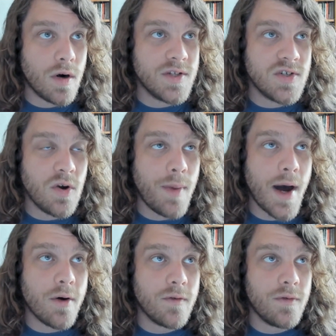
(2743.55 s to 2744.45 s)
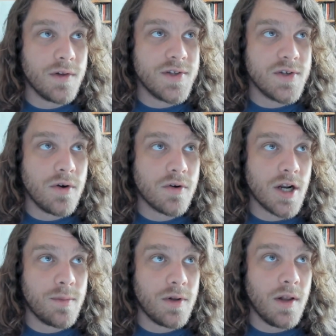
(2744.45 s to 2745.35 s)
It's so powerful. It's so
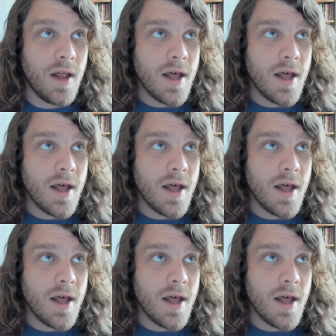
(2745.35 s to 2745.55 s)
incredible."